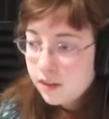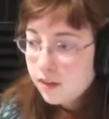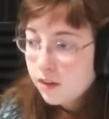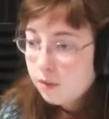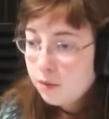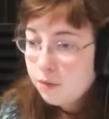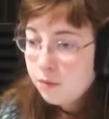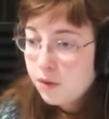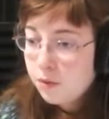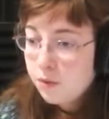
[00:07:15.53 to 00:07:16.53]
All right, we,
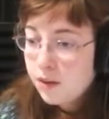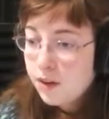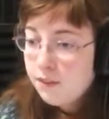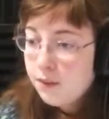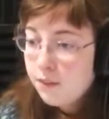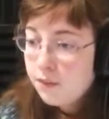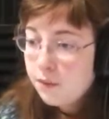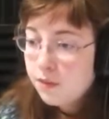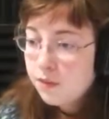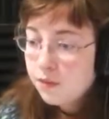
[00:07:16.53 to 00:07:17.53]
we recovered our
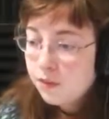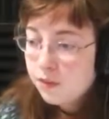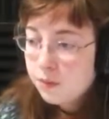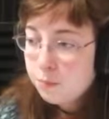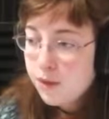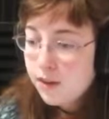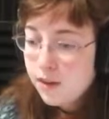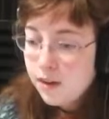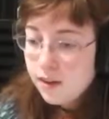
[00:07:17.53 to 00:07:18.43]
forces just a bit.